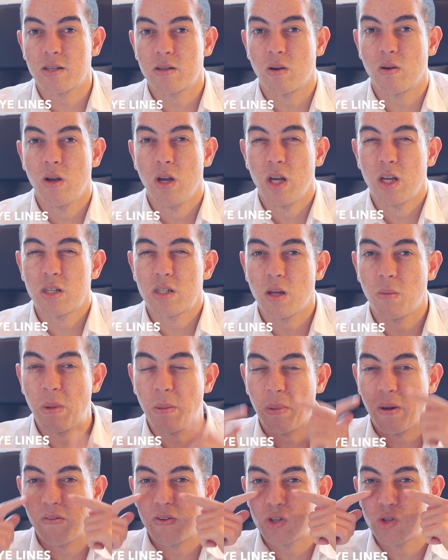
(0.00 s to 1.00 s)
So some
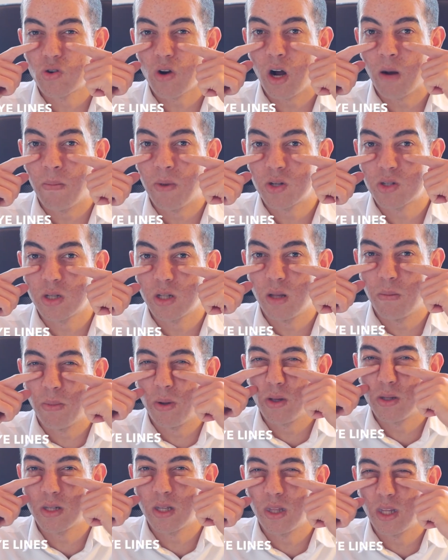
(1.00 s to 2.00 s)
people have a strong muscle that
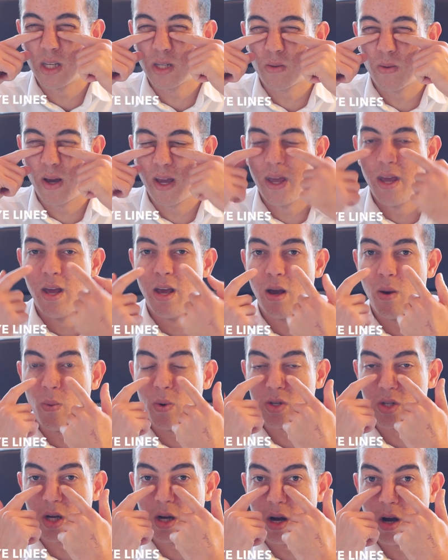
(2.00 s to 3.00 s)
pulls in this way,
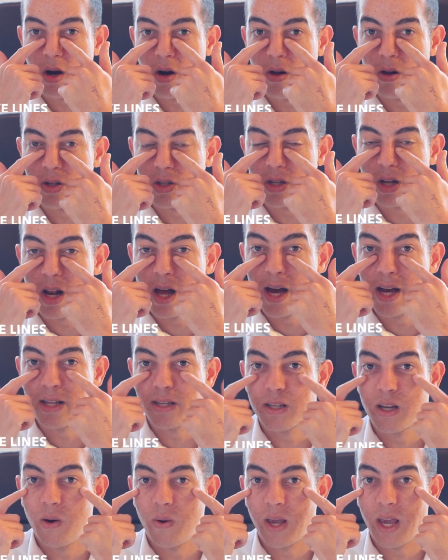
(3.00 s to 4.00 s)
which can cause
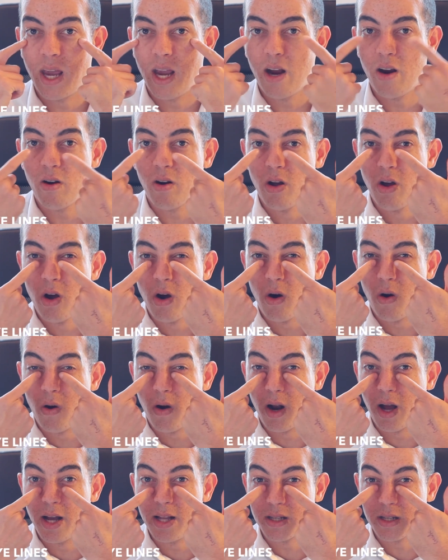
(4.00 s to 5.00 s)
lines going here
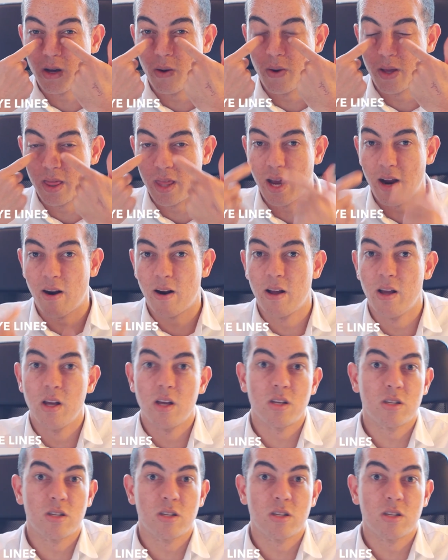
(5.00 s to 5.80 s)
or lines going there.